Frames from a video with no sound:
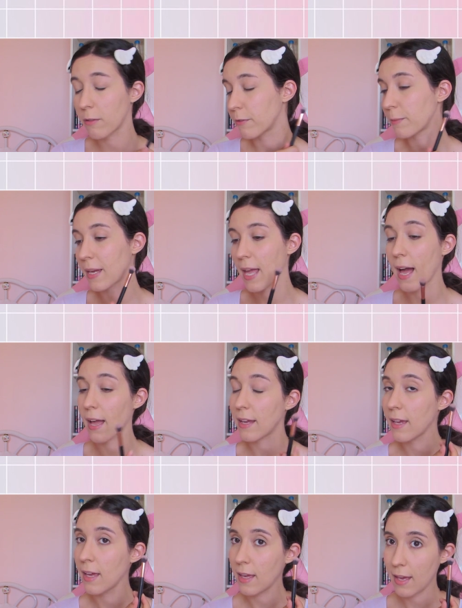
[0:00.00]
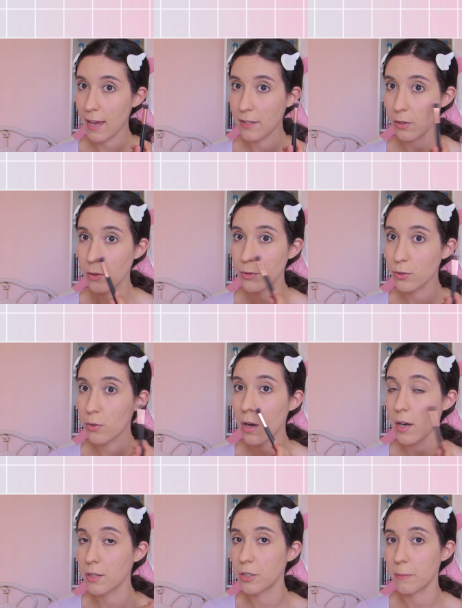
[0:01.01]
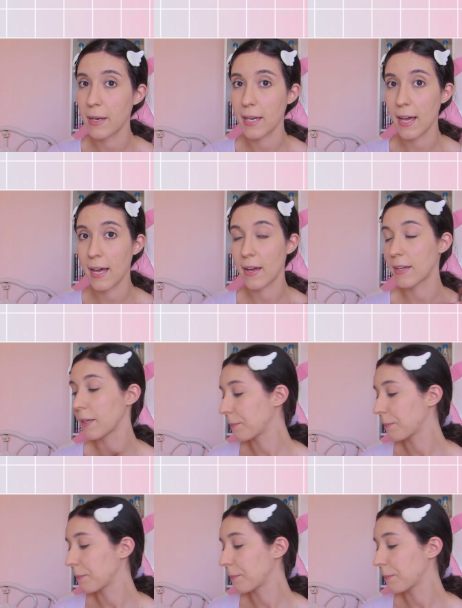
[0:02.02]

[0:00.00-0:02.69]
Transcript: over my eye and also under my eye.